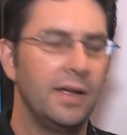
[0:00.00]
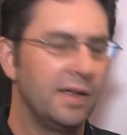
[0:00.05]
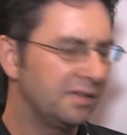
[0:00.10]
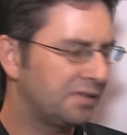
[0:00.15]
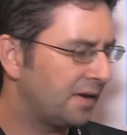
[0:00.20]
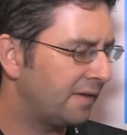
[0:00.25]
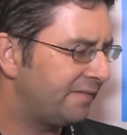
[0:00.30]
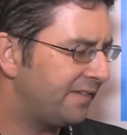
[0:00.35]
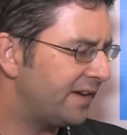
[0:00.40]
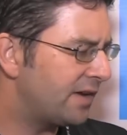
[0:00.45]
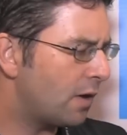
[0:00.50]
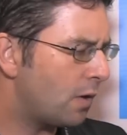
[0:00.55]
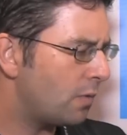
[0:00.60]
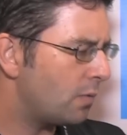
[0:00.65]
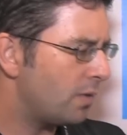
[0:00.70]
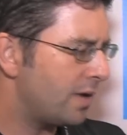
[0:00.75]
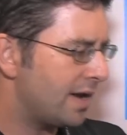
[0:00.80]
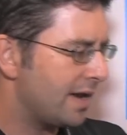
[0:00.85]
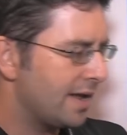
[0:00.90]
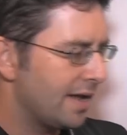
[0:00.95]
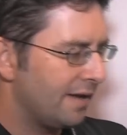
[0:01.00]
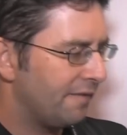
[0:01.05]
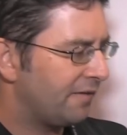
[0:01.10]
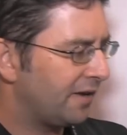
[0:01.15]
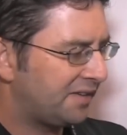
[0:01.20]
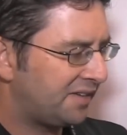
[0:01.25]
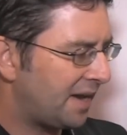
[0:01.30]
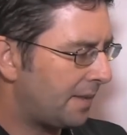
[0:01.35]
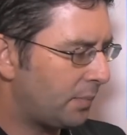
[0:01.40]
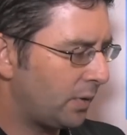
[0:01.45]
So if you don't,
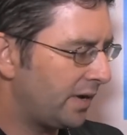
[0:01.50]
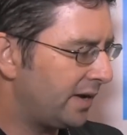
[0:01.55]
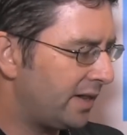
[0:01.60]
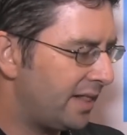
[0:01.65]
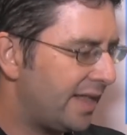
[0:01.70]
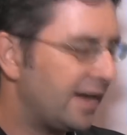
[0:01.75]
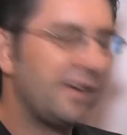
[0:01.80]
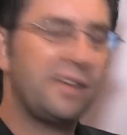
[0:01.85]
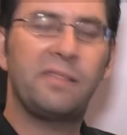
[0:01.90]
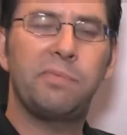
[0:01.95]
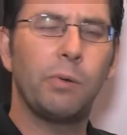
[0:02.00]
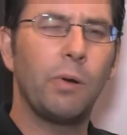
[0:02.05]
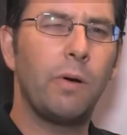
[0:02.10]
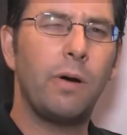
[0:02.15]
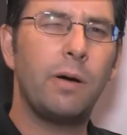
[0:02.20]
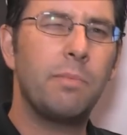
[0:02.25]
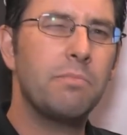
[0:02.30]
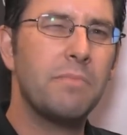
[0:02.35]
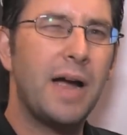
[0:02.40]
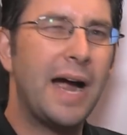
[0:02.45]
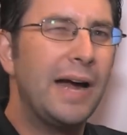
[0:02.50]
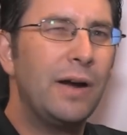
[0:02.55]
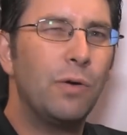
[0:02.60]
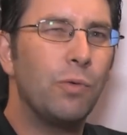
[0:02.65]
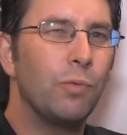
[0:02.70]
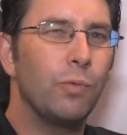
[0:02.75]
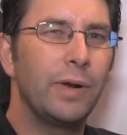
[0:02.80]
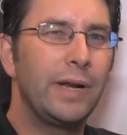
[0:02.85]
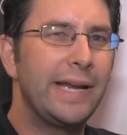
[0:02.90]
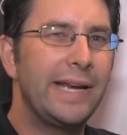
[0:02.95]
for example, Internet Explorer, I
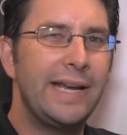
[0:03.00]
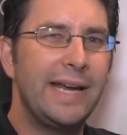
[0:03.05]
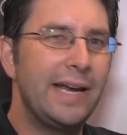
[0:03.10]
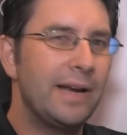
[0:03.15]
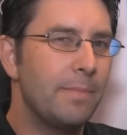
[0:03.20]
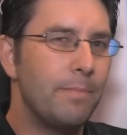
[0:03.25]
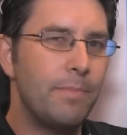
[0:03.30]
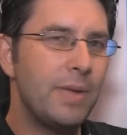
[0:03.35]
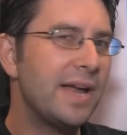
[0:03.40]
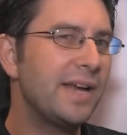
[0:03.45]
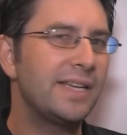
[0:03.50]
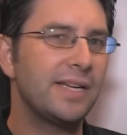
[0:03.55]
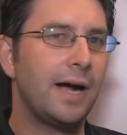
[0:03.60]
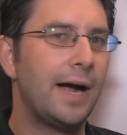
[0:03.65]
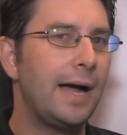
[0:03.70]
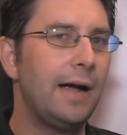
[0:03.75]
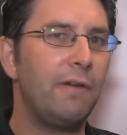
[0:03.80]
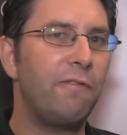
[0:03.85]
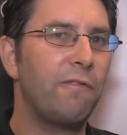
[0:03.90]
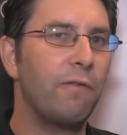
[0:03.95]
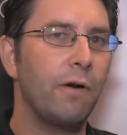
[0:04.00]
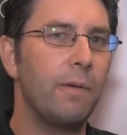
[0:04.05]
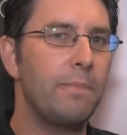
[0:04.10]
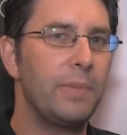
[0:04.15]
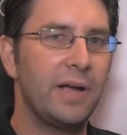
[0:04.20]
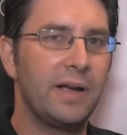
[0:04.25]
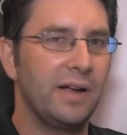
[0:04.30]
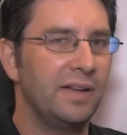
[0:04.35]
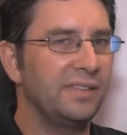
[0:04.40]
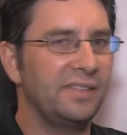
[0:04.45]
don't really need a big tile for it
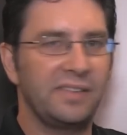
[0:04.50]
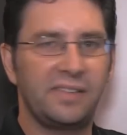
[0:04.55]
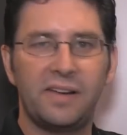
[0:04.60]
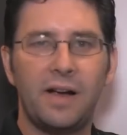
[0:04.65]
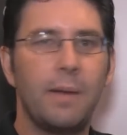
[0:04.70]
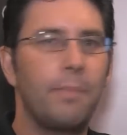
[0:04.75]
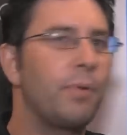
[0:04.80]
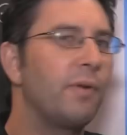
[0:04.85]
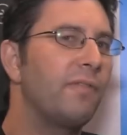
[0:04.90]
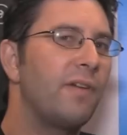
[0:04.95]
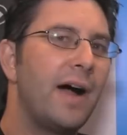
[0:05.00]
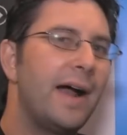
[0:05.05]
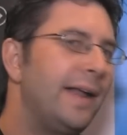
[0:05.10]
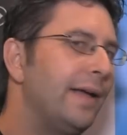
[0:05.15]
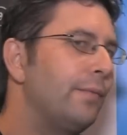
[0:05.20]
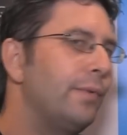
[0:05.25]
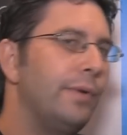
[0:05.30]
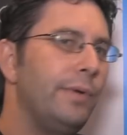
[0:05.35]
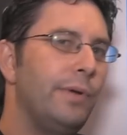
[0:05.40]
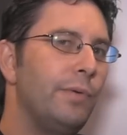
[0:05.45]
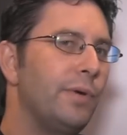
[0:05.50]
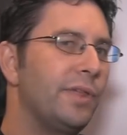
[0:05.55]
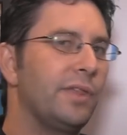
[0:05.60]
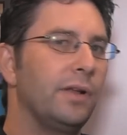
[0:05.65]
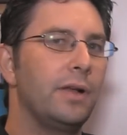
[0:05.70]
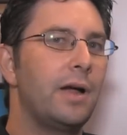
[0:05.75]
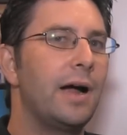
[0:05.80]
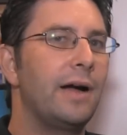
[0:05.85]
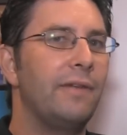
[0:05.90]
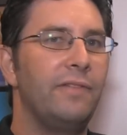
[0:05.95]
because it's not providing me with
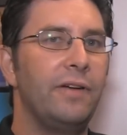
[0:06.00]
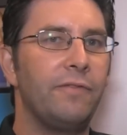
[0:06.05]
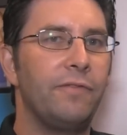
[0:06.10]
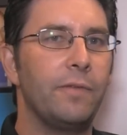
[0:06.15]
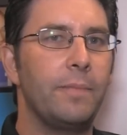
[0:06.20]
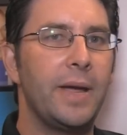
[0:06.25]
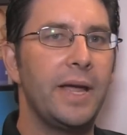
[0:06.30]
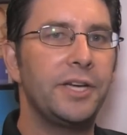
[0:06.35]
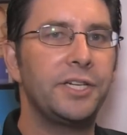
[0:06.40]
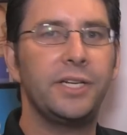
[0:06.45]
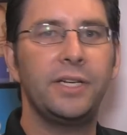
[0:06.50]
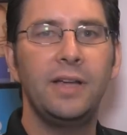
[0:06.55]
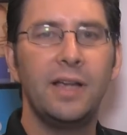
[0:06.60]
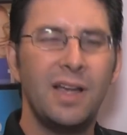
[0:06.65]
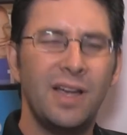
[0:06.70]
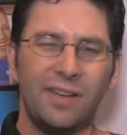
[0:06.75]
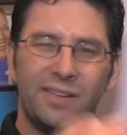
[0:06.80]
a lot of information.